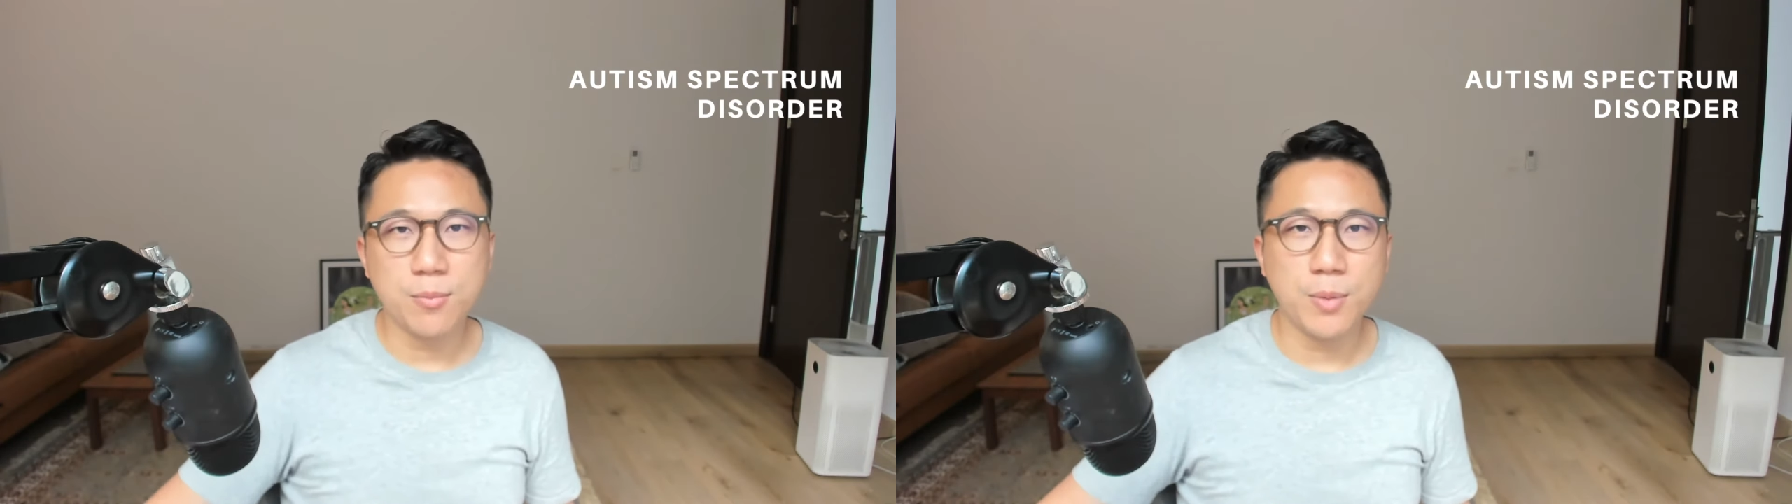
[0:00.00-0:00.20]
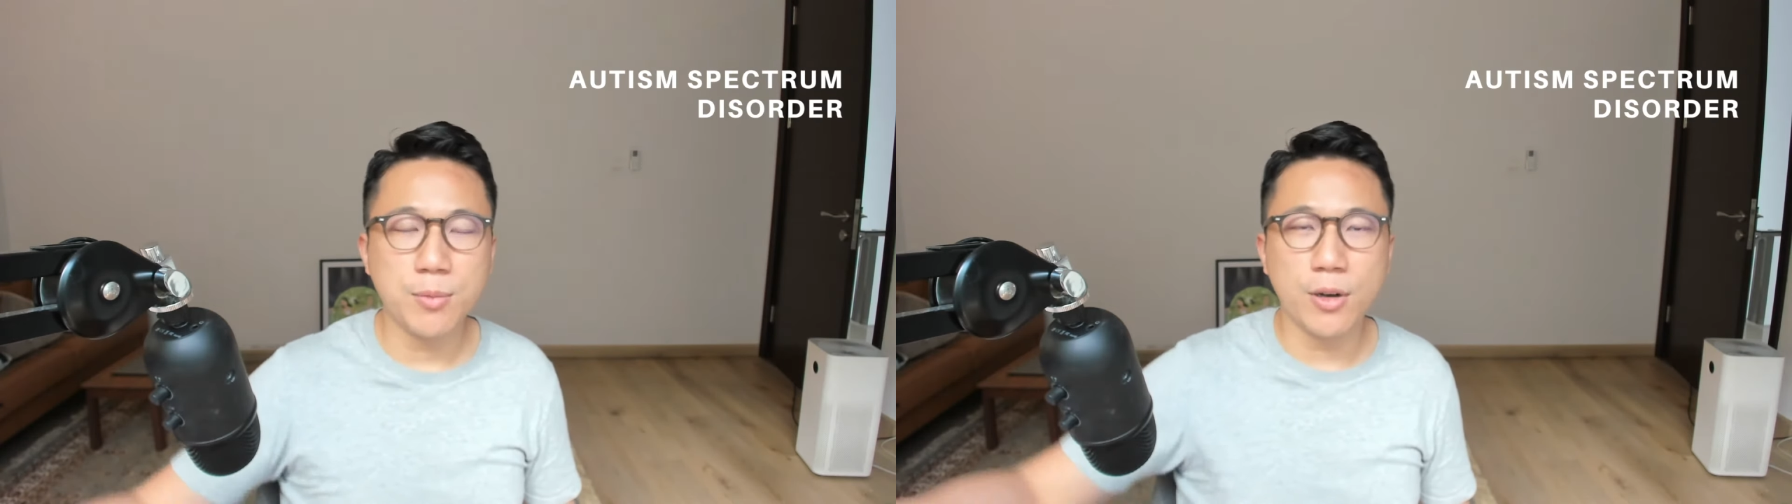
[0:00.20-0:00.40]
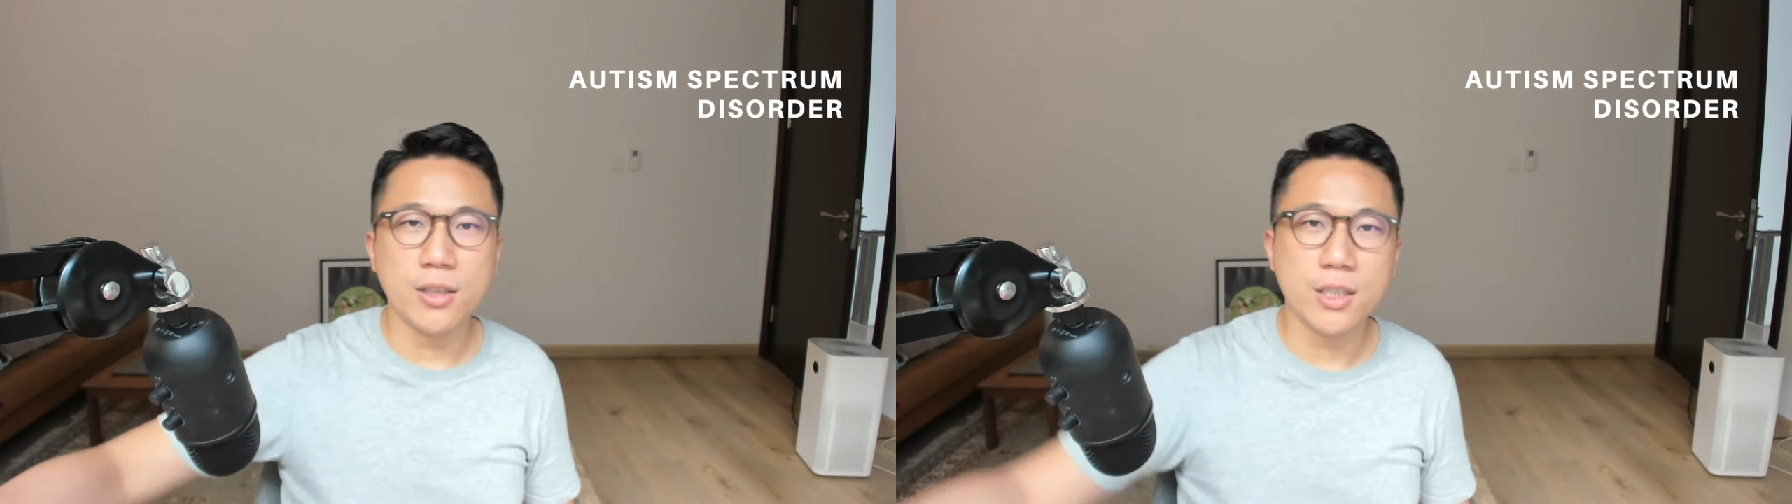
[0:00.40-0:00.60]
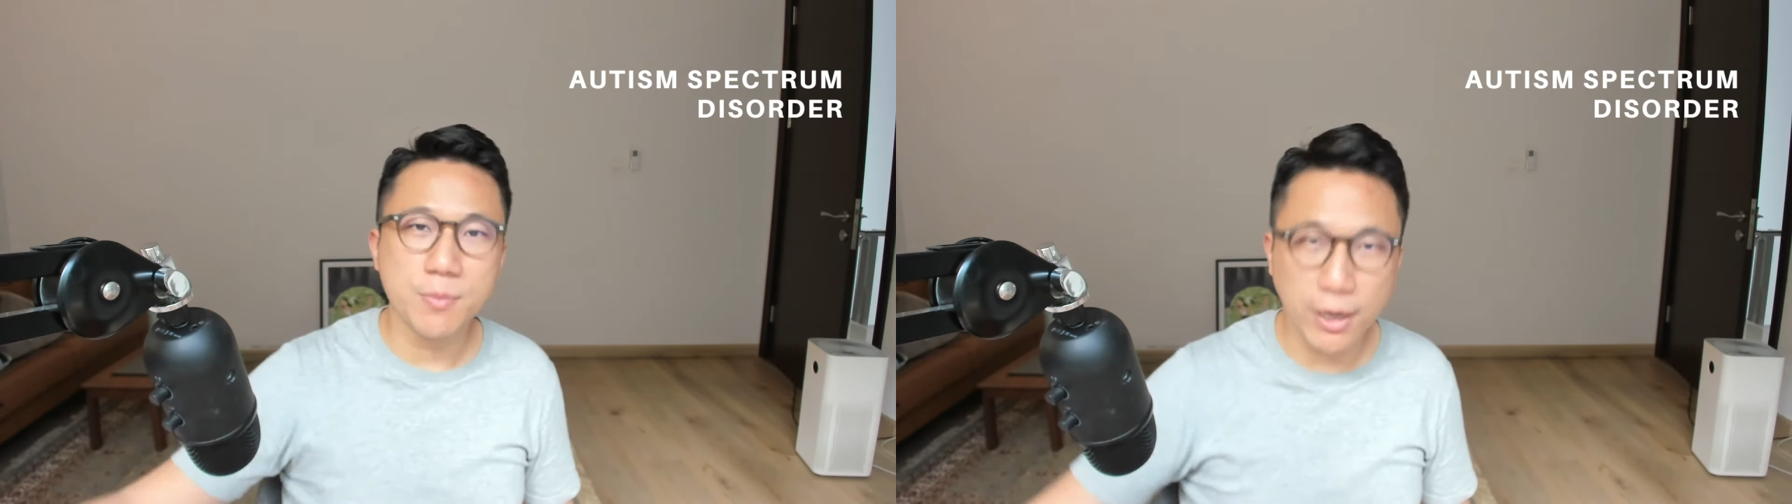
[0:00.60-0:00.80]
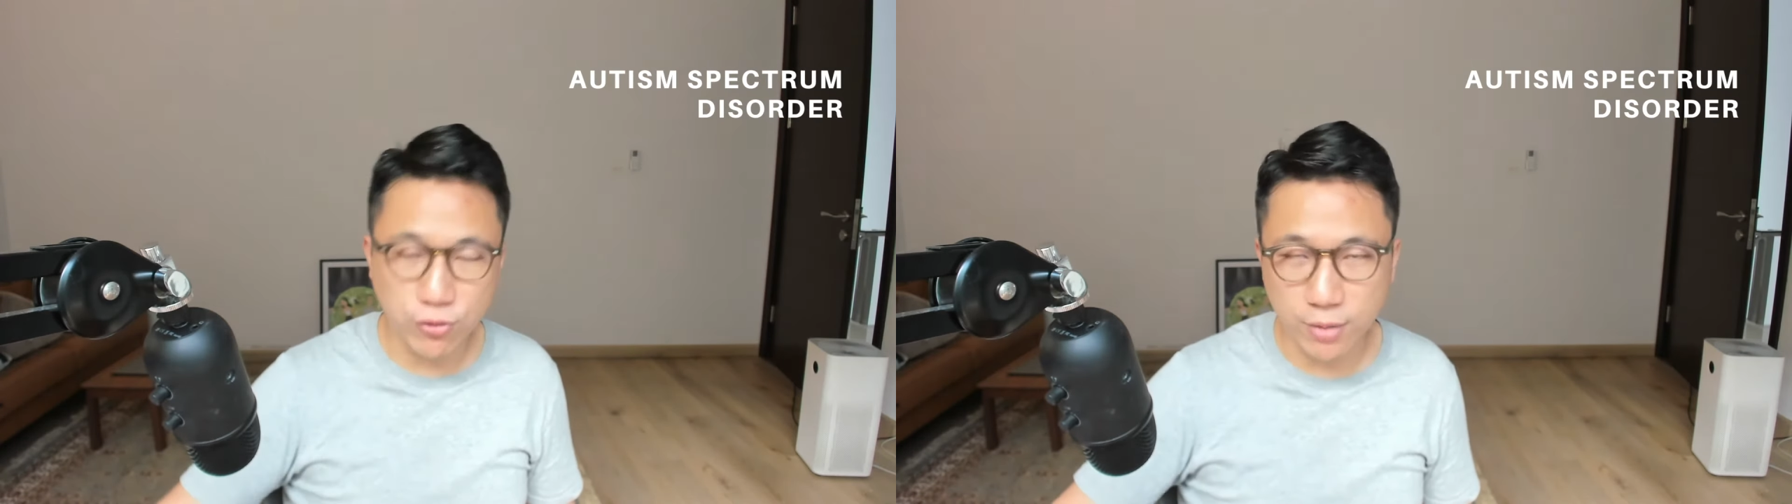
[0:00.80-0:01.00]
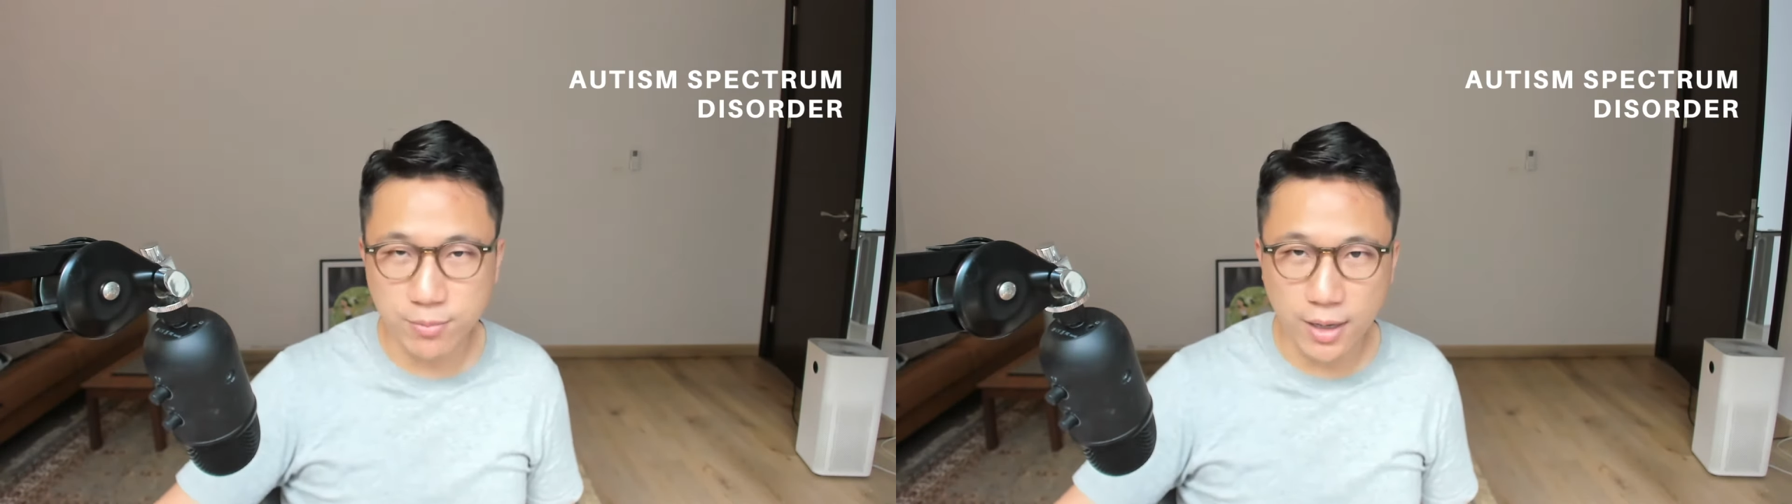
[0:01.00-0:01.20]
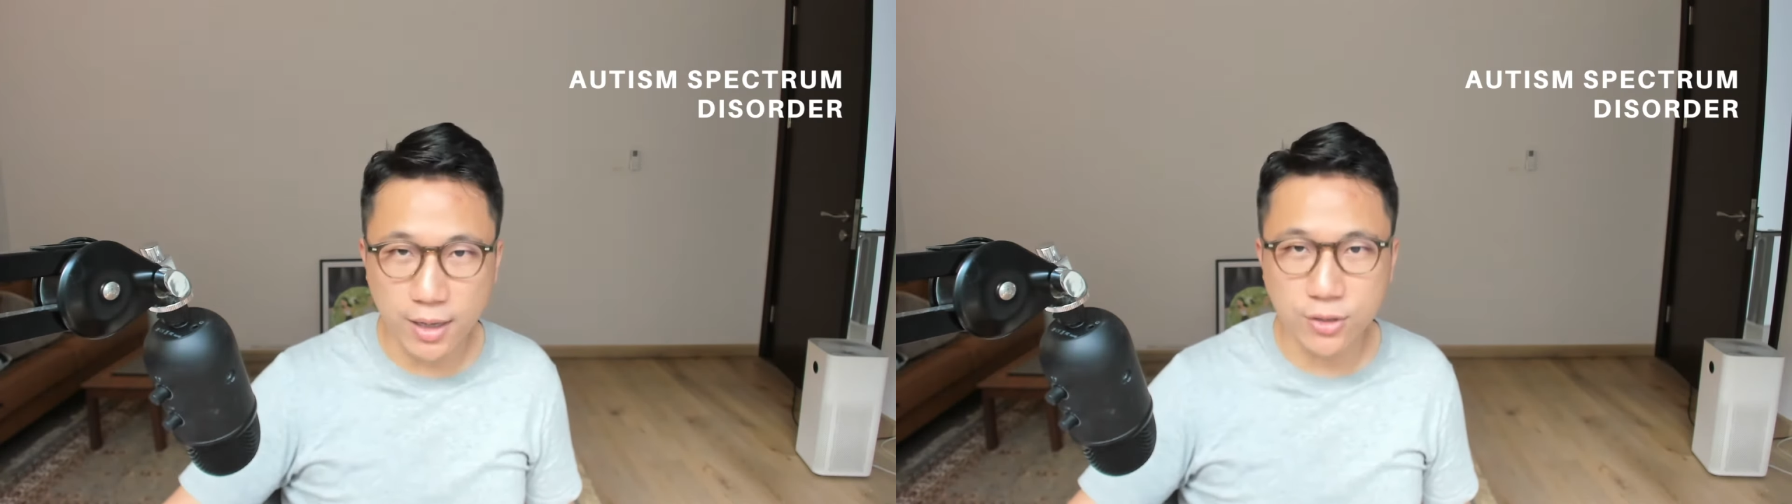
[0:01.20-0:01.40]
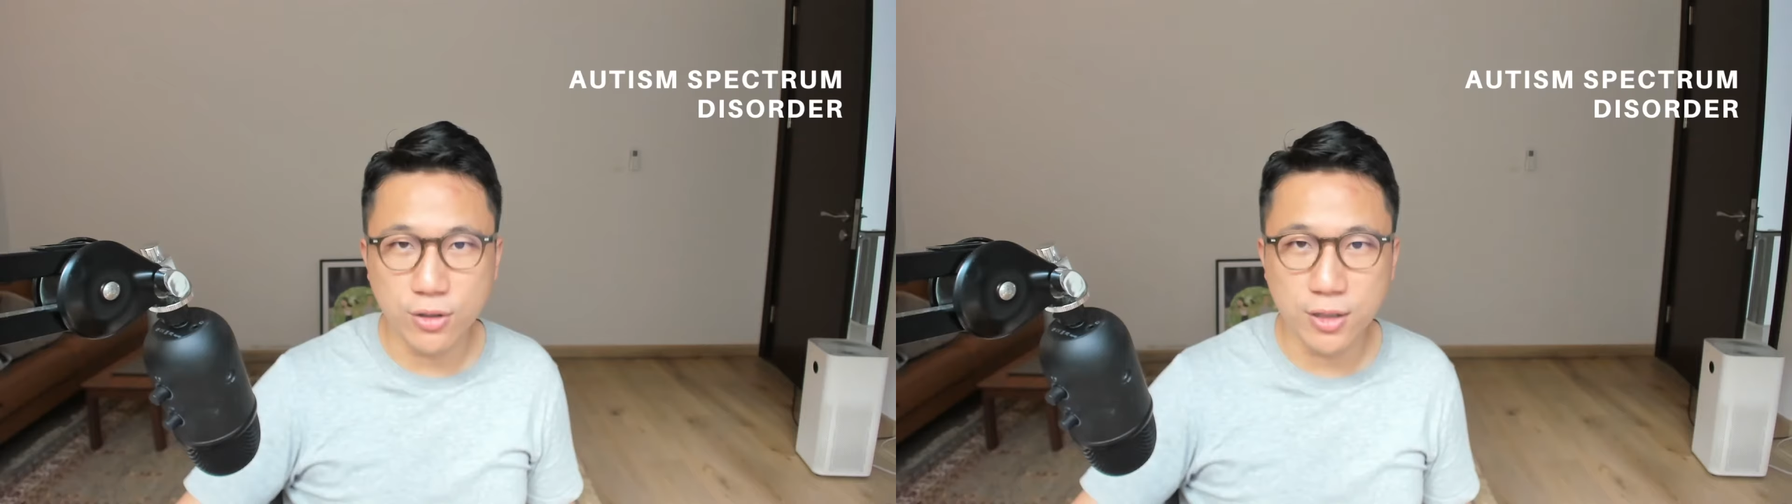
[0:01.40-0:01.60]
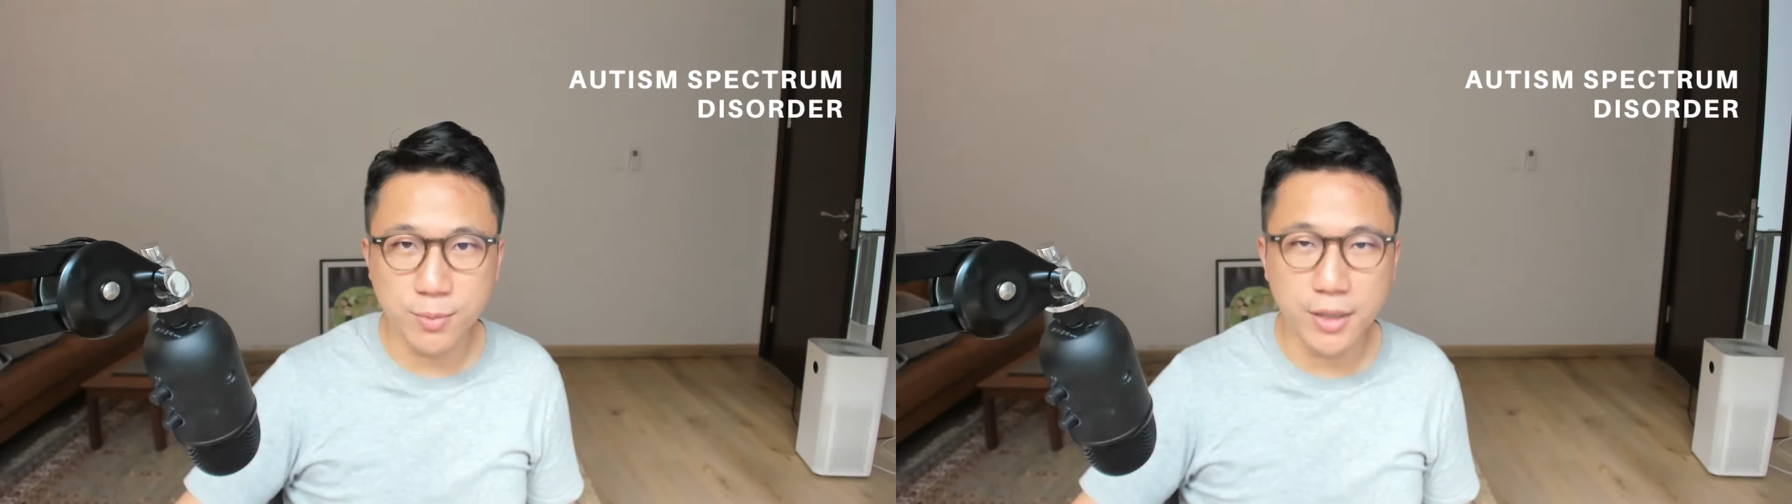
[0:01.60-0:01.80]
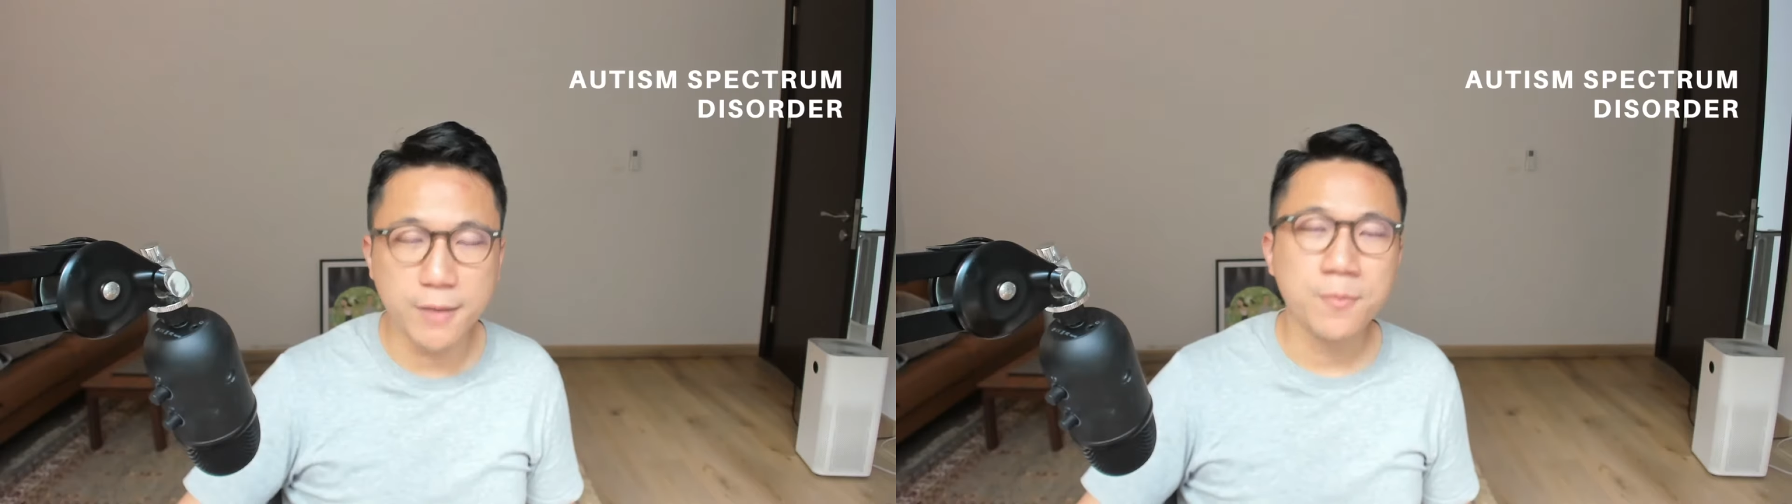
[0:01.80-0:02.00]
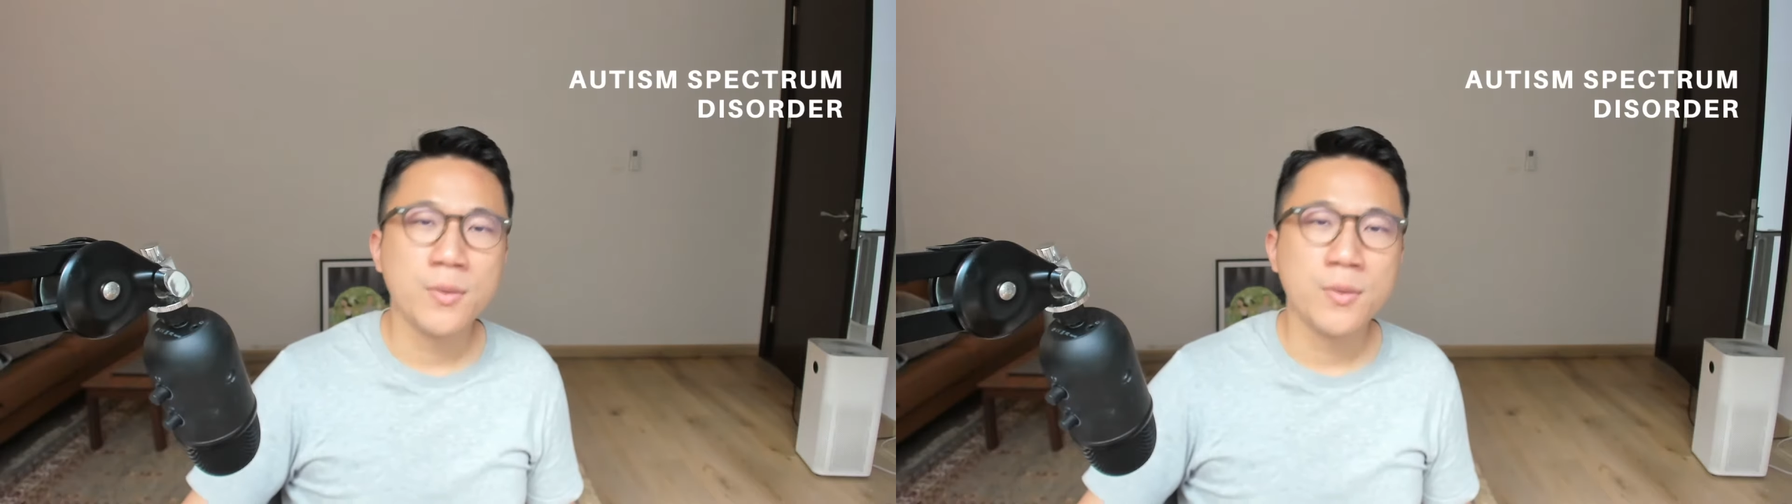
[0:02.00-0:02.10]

people on the spectrum, uh, so to speak,